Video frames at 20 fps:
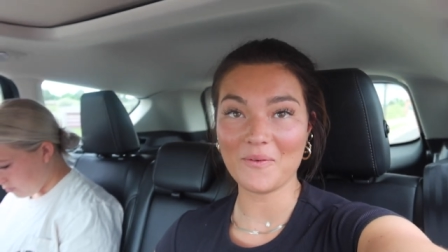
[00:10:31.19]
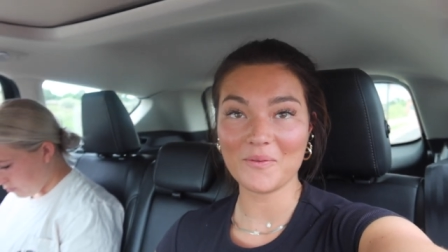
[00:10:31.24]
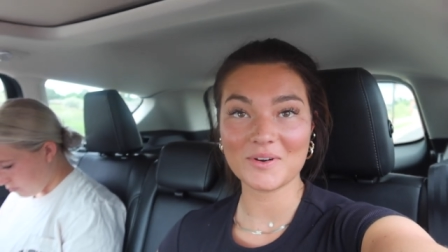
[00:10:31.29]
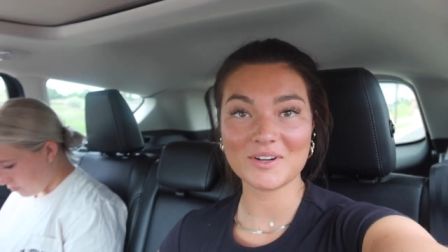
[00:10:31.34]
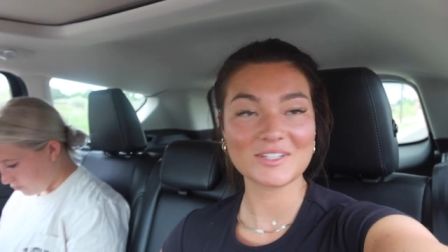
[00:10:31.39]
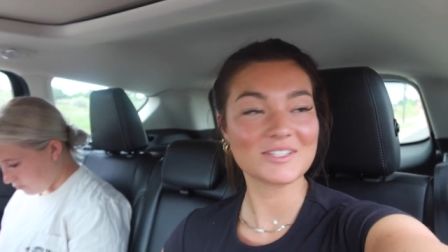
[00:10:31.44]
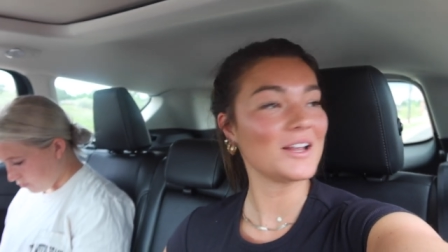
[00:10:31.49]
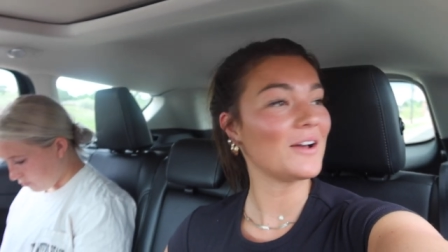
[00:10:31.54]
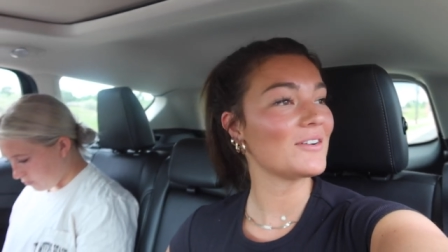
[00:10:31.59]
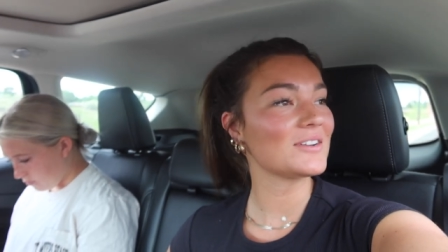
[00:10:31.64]

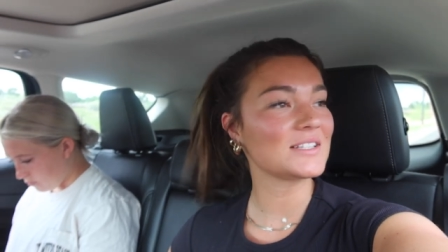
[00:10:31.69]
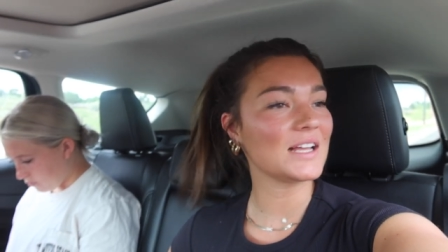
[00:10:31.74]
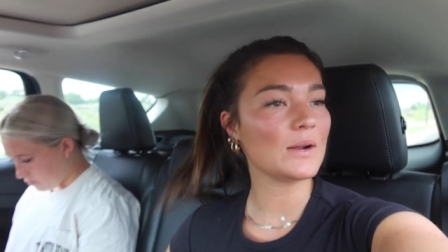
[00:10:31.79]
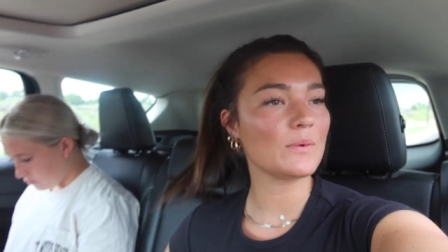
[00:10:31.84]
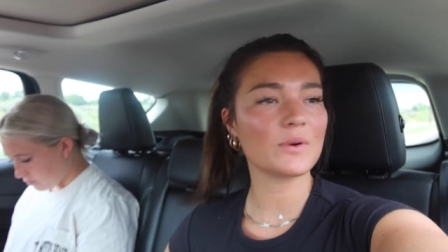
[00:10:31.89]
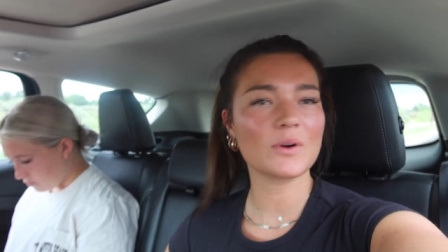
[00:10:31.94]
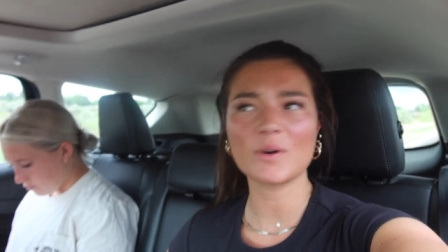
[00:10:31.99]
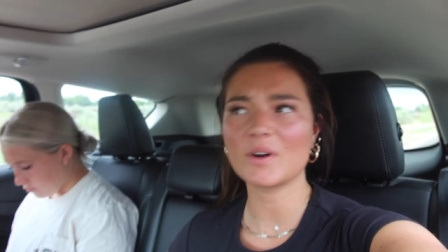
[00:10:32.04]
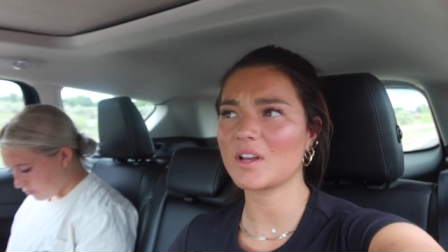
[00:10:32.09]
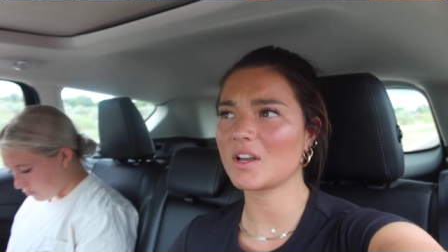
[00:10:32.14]
We're so excited.
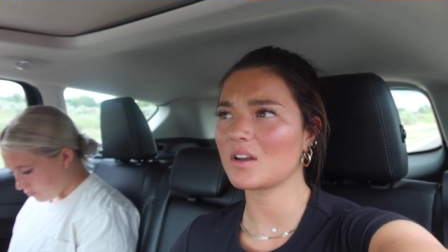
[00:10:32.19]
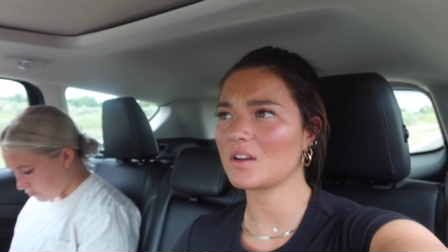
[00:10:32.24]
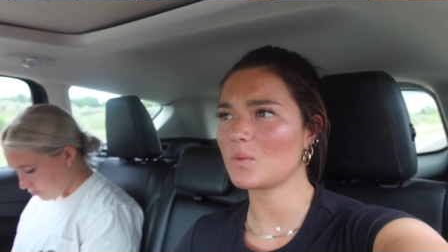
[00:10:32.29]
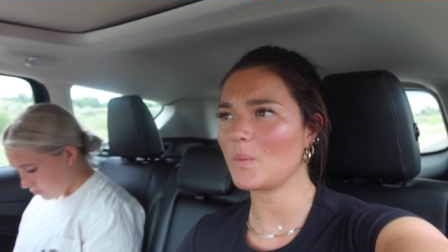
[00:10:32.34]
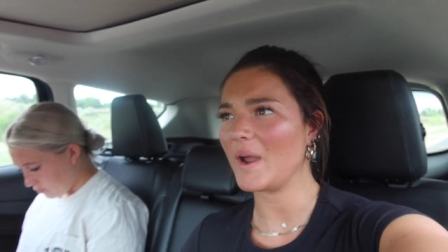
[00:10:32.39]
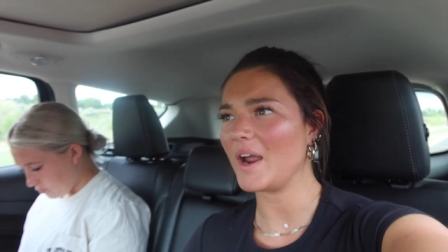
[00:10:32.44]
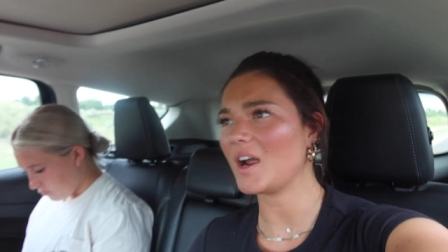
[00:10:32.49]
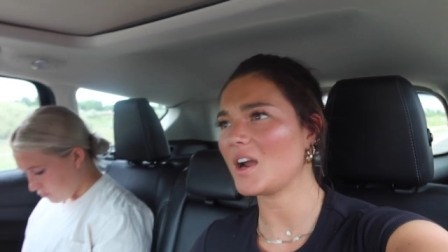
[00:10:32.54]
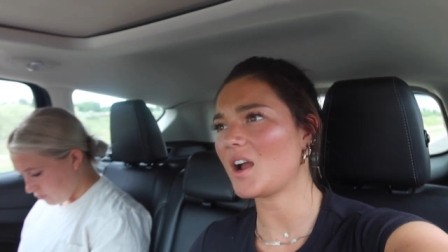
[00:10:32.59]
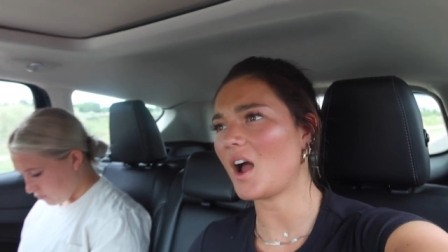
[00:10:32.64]
We're going to
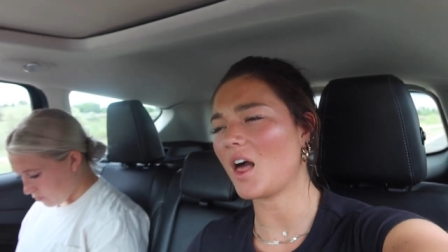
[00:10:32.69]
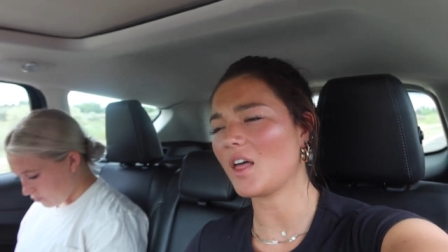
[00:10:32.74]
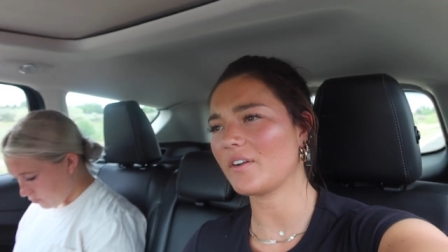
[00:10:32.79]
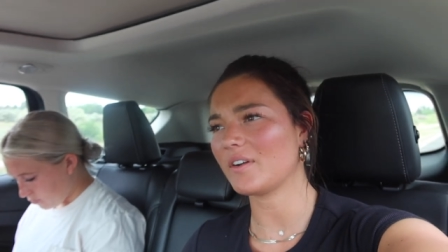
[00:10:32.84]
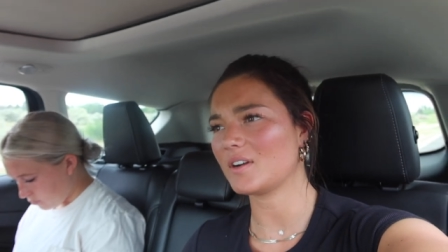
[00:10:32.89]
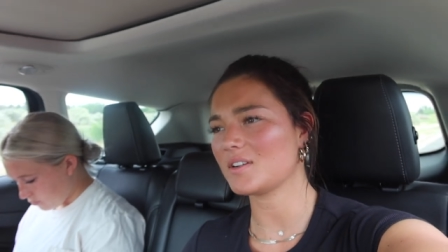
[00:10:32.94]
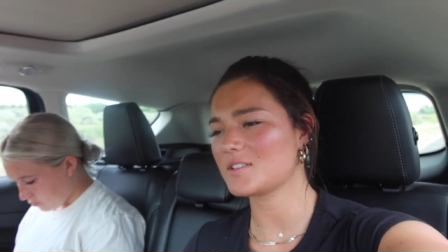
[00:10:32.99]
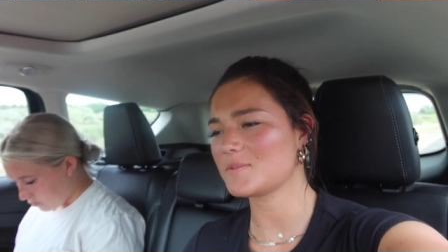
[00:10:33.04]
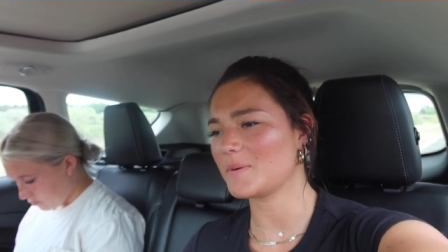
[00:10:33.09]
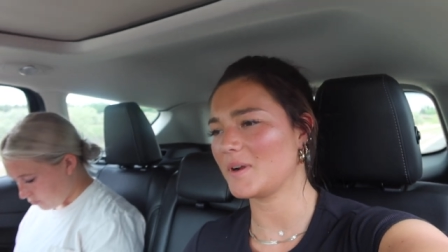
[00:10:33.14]
where?
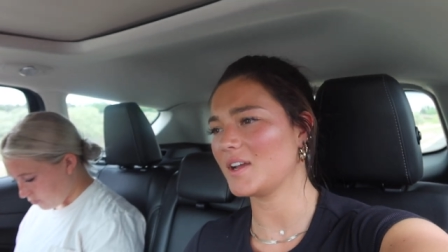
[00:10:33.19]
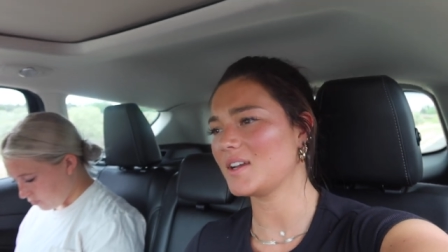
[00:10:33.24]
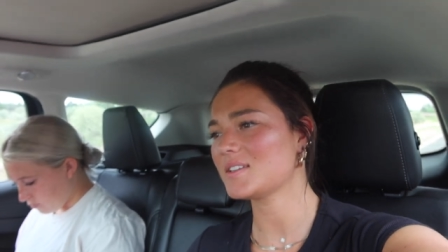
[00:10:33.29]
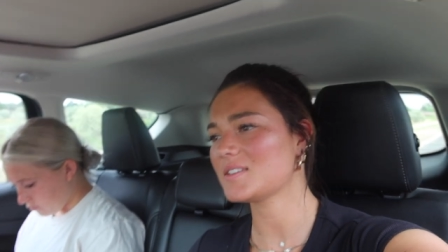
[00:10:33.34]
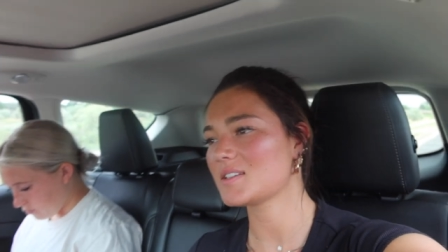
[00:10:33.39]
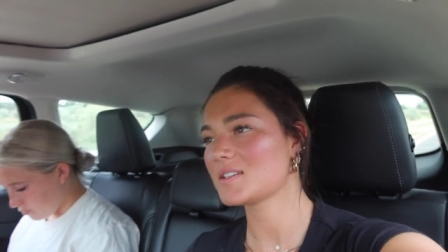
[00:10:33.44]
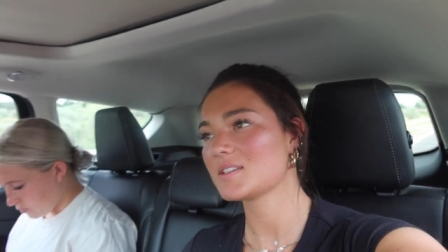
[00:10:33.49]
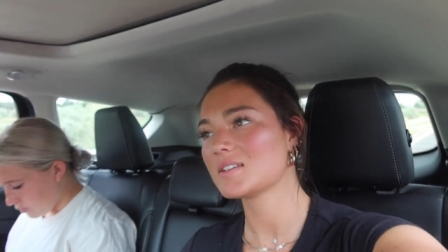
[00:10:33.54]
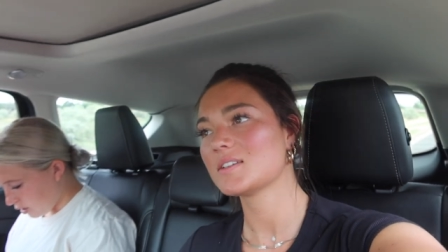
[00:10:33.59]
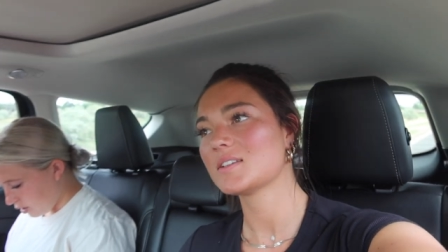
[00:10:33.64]
Colorado
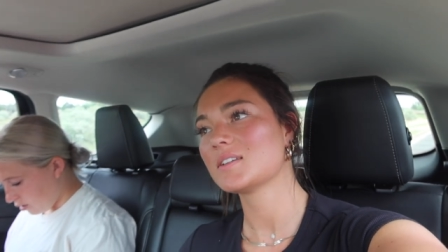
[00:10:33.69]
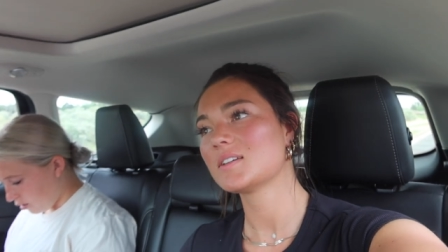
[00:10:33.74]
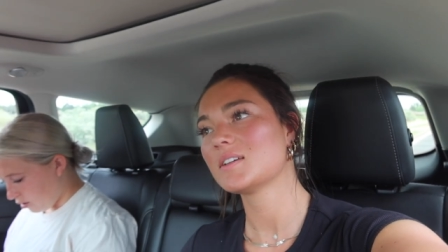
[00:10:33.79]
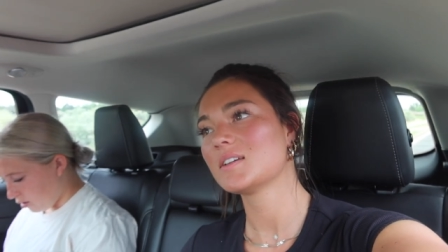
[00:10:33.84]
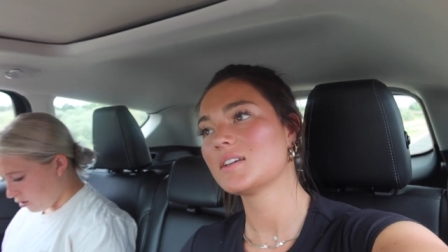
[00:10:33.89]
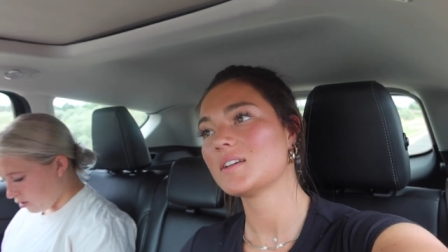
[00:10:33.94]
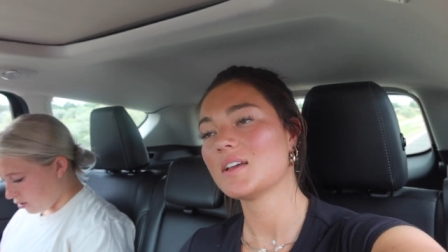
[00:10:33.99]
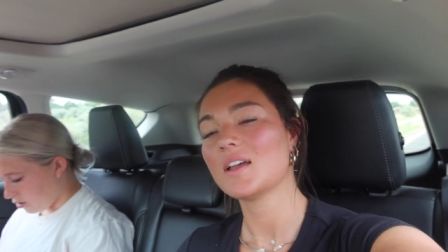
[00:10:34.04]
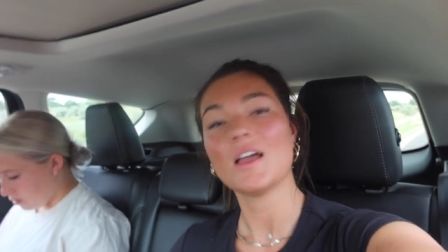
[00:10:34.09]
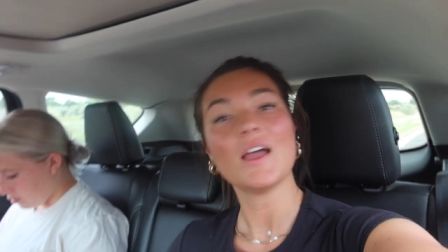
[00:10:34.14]
Springs?
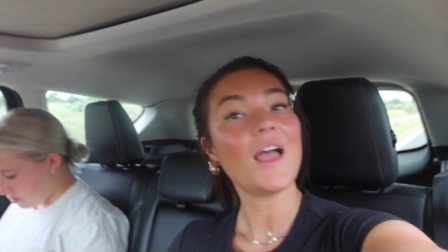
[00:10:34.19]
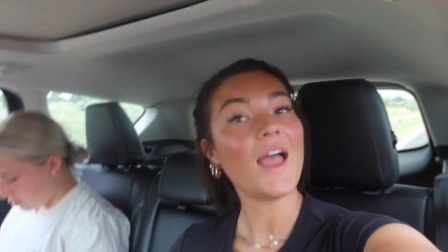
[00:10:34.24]
Yeah.